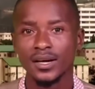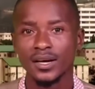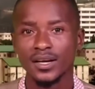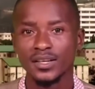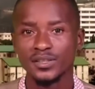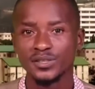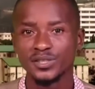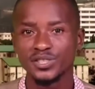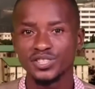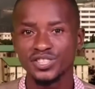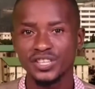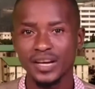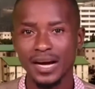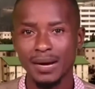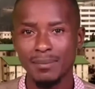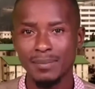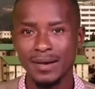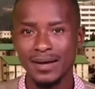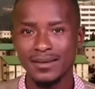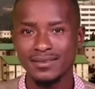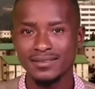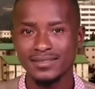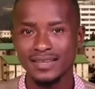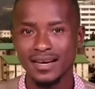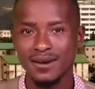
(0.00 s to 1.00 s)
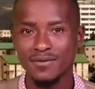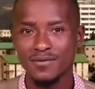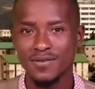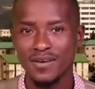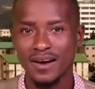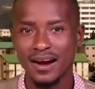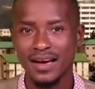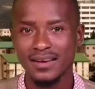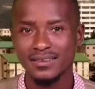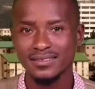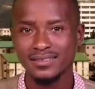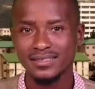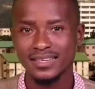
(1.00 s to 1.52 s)
The chairman
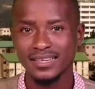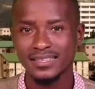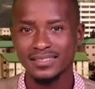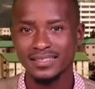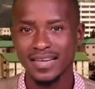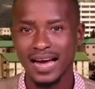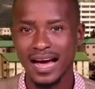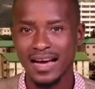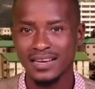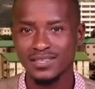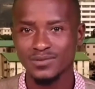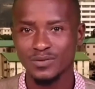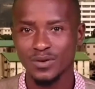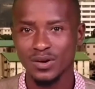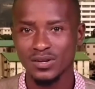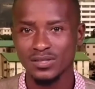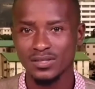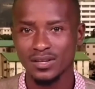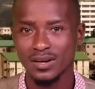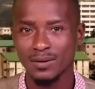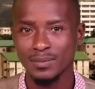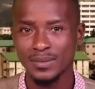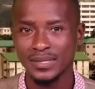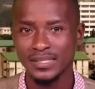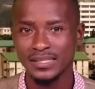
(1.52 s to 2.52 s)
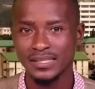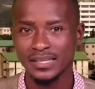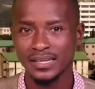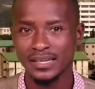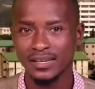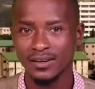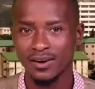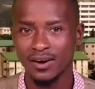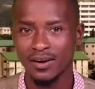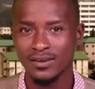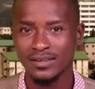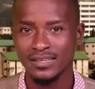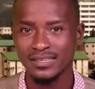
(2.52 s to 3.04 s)
Zamfara State Task Force Committee
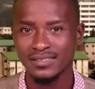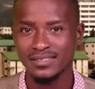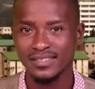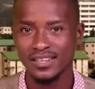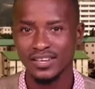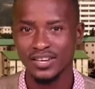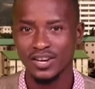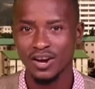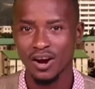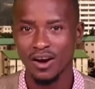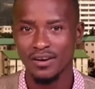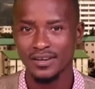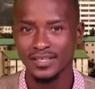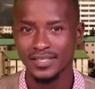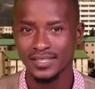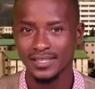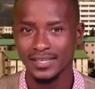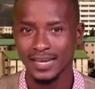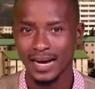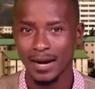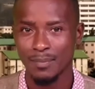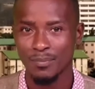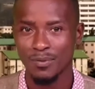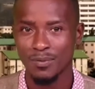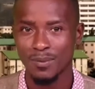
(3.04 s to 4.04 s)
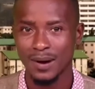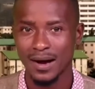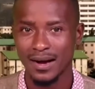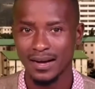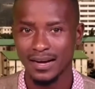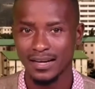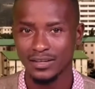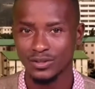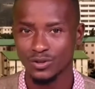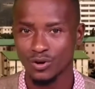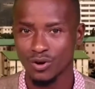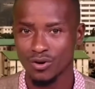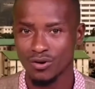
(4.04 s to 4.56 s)
on Insecurity,
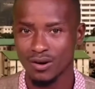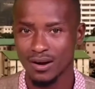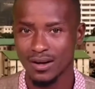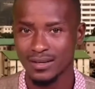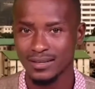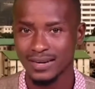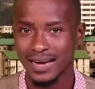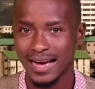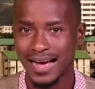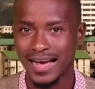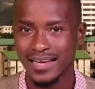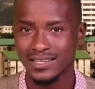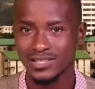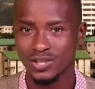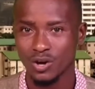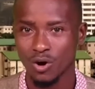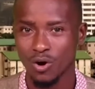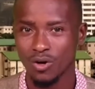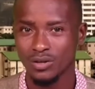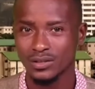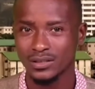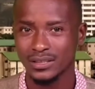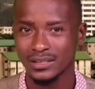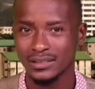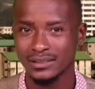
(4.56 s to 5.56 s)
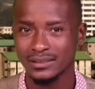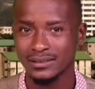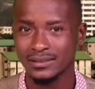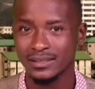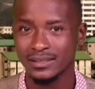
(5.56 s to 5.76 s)
Abubakar Doran, has ordered